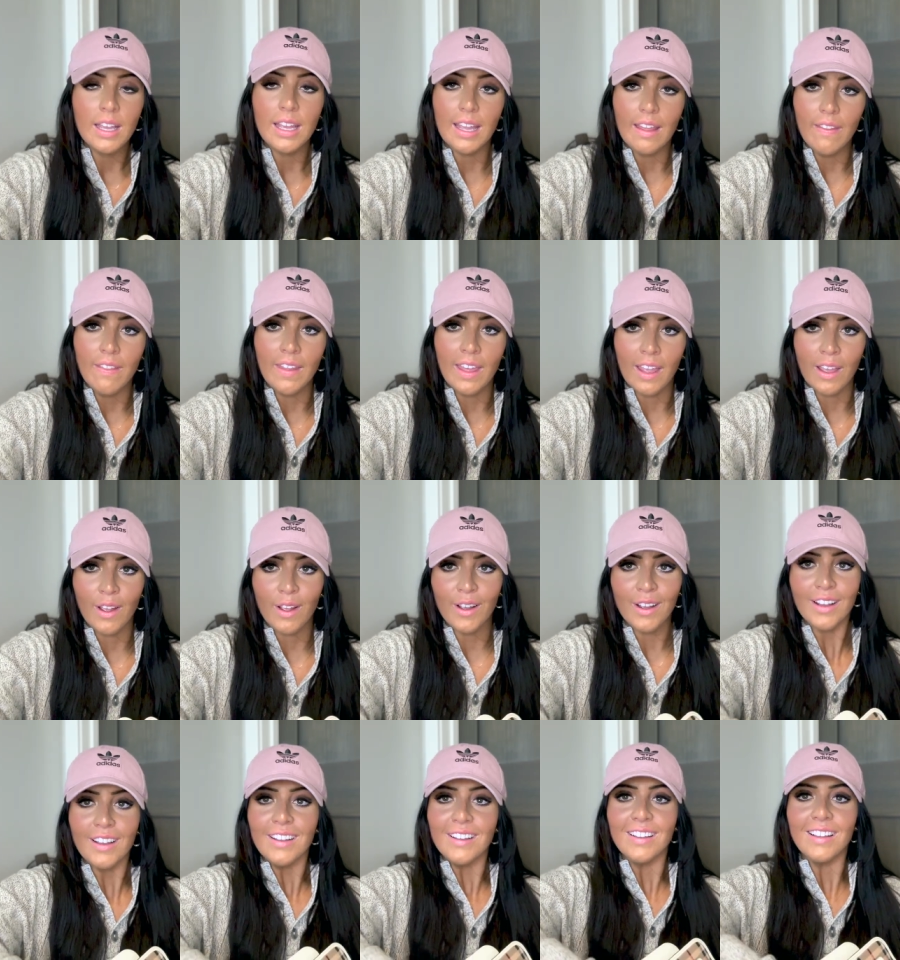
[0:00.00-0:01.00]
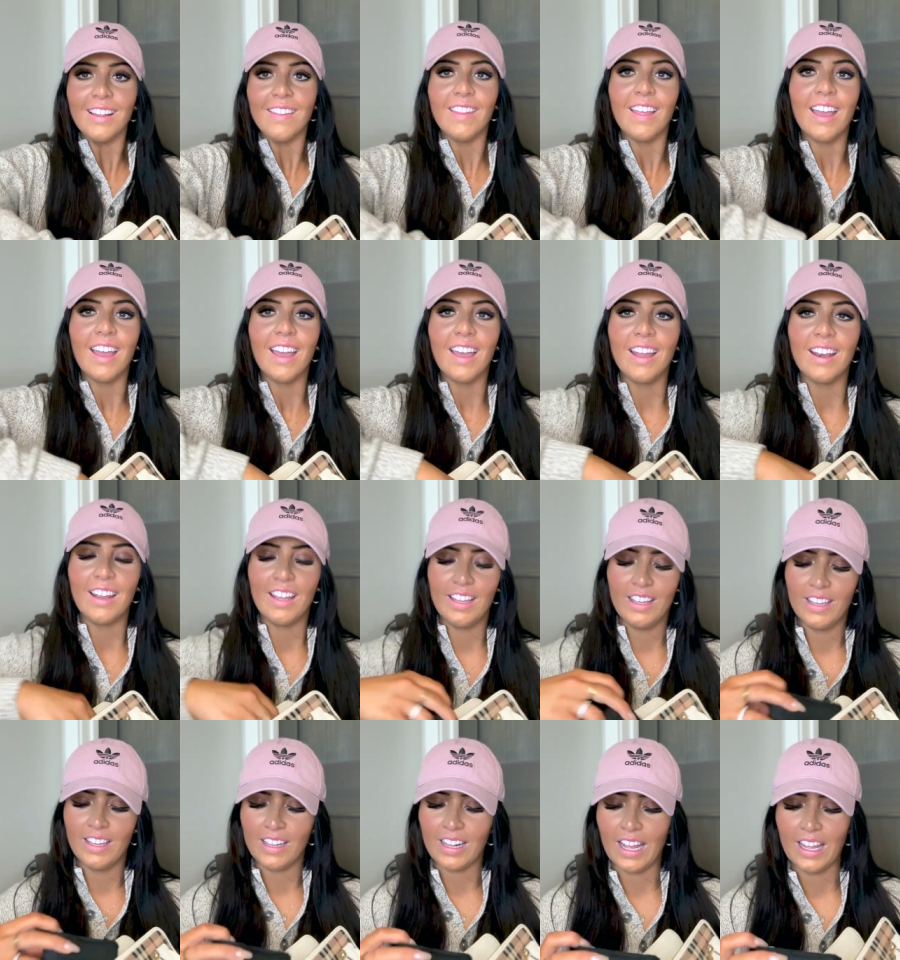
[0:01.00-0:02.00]
in there, and then
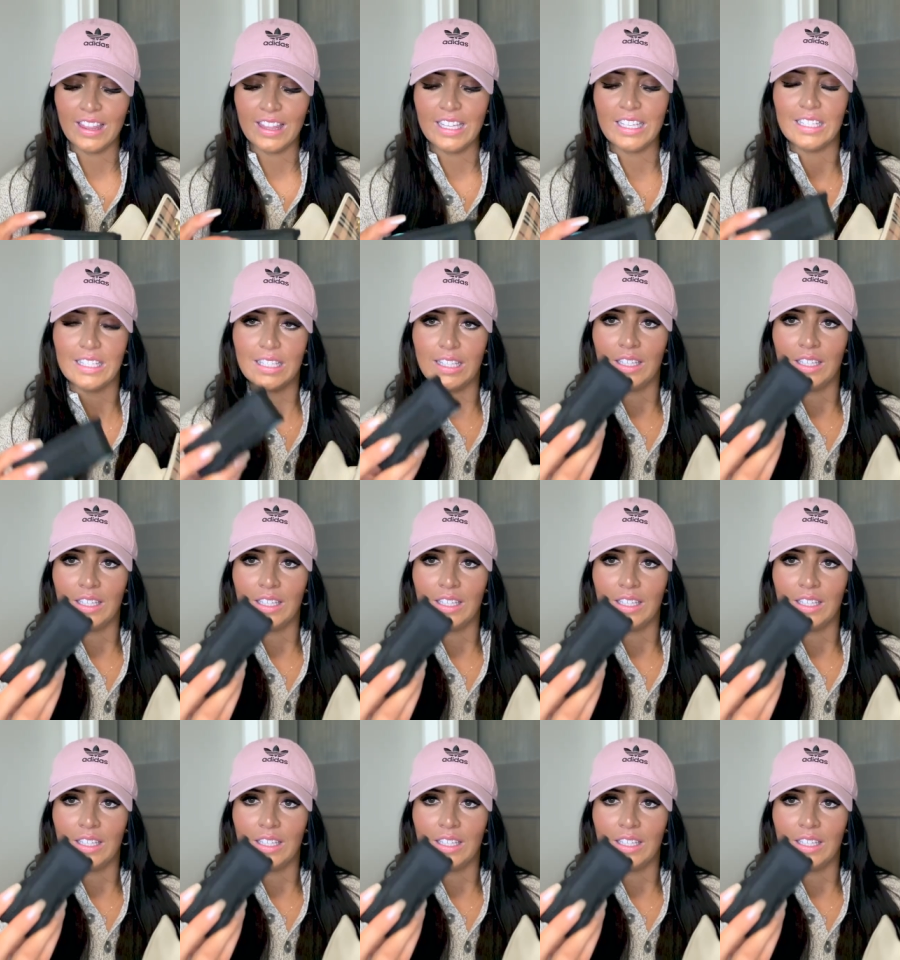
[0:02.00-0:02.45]
got this